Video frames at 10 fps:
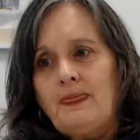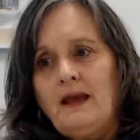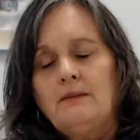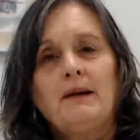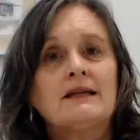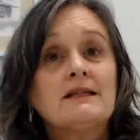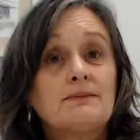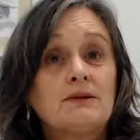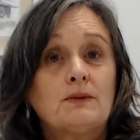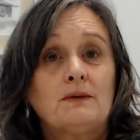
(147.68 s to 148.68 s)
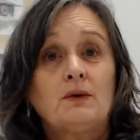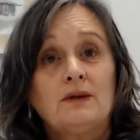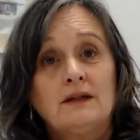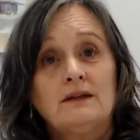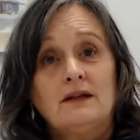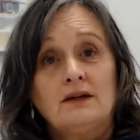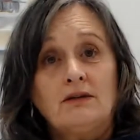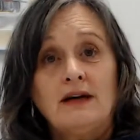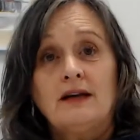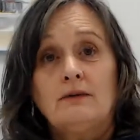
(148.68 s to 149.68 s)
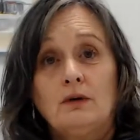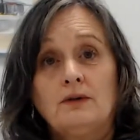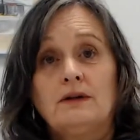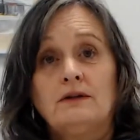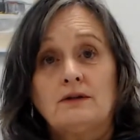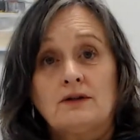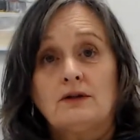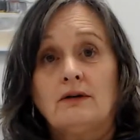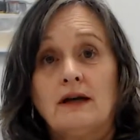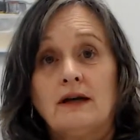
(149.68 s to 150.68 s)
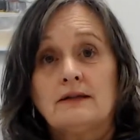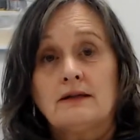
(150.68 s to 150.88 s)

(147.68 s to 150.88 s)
a balance between what they're great at and what they're not so great at.